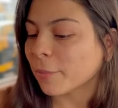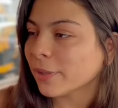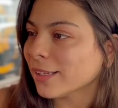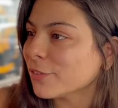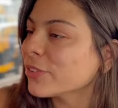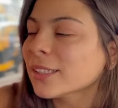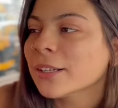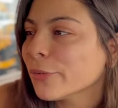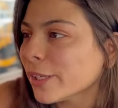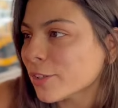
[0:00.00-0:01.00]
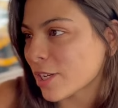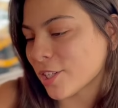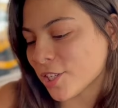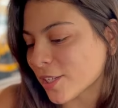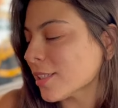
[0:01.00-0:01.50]
don't worry. I've
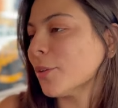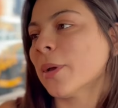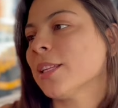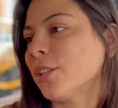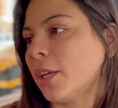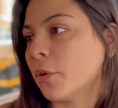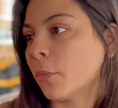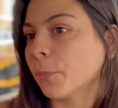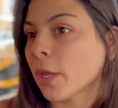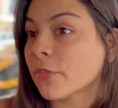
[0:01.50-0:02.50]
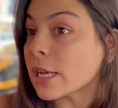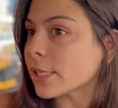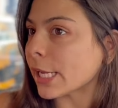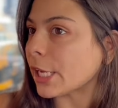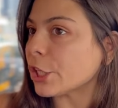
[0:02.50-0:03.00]
already told you it's not money. Do
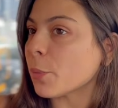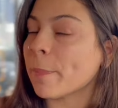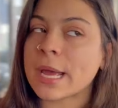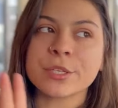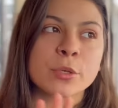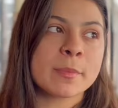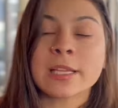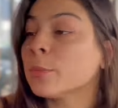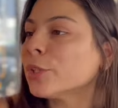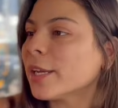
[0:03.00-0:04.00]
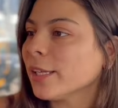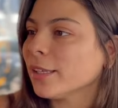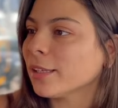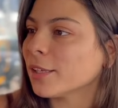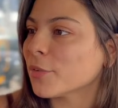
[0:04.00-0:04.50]
this. Order the same
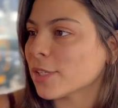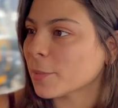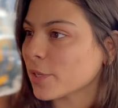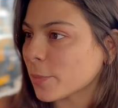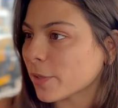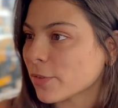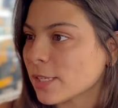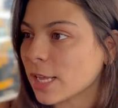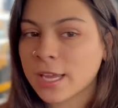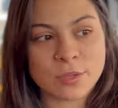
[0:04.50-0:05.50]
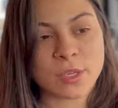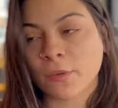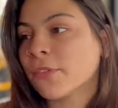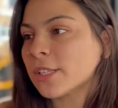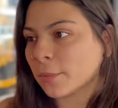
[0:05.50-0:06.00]
drink you ordered for yourself, and I'll just
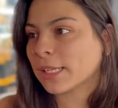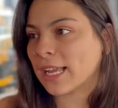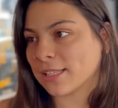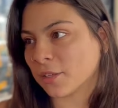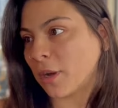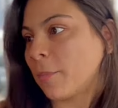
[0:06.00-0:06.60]
make a quick call.